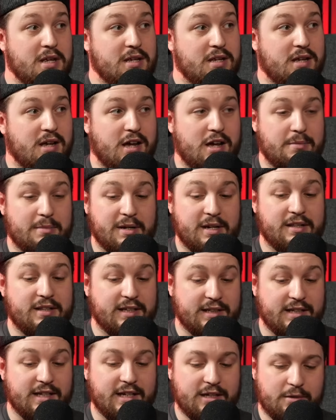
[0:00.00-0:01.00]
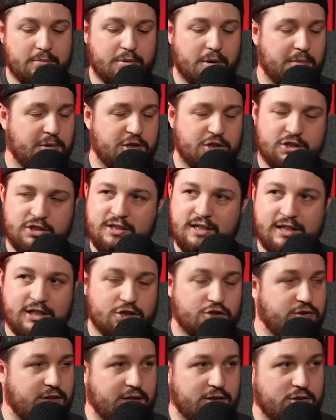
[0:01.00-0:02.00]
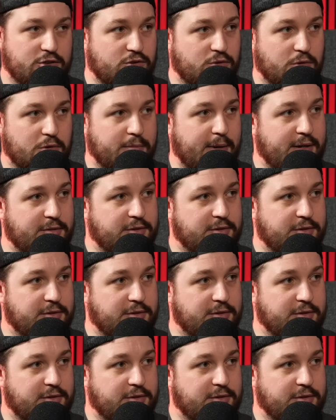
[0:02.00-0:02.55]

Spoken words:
and I think you probably just stick it straight on a slaughterbound.